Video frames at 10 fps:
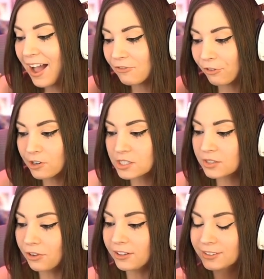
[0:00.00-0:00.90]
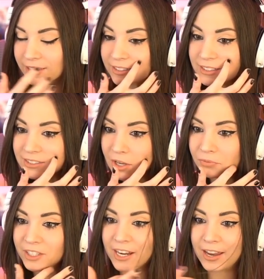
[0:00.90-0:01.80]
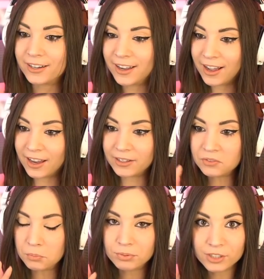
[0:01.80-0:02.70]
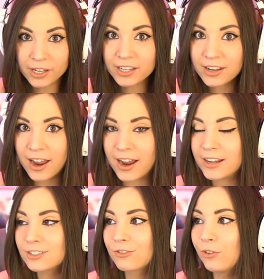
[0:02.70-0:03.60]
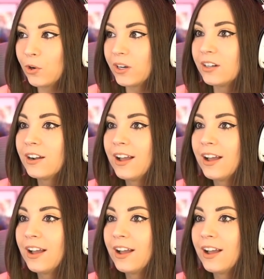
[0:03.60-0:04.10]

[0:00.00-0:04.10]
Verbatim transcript: First of all, this isn't something I even planned to ask for,